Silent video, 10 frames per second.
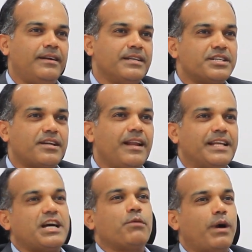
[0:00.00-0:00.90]
digital
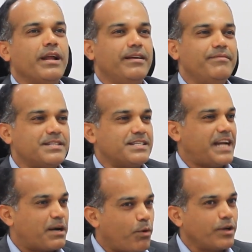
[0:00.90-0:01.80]
HR body,
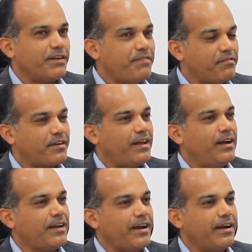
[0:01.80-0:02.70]
chatbot that we
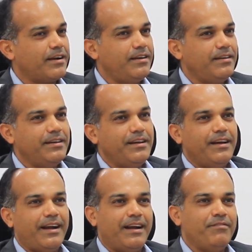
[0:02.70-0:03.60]
have created,
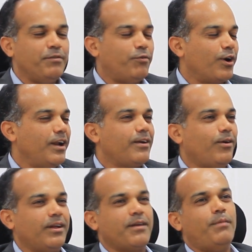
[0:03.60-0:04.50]
and we fondly
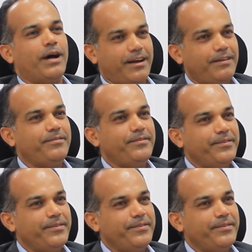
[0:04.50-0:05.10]
call her Maya.